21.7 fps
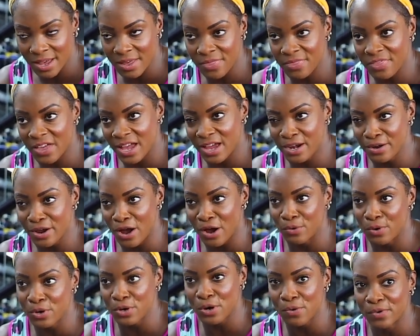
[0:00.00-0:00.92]
and then I
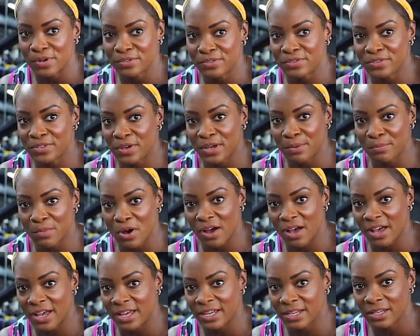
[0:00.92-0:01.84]
will go on to doing
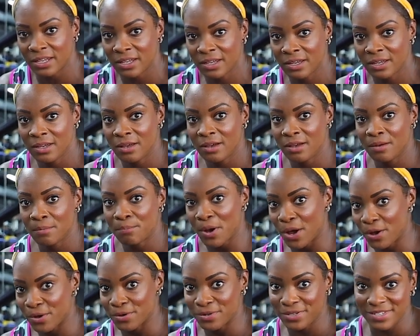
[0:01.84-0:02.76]
my
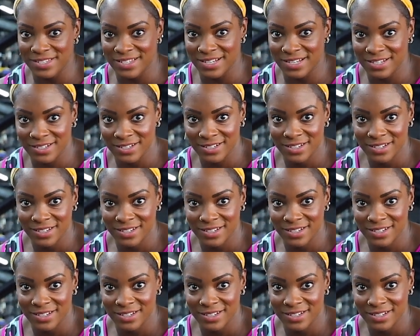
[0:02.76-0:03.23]
post-workout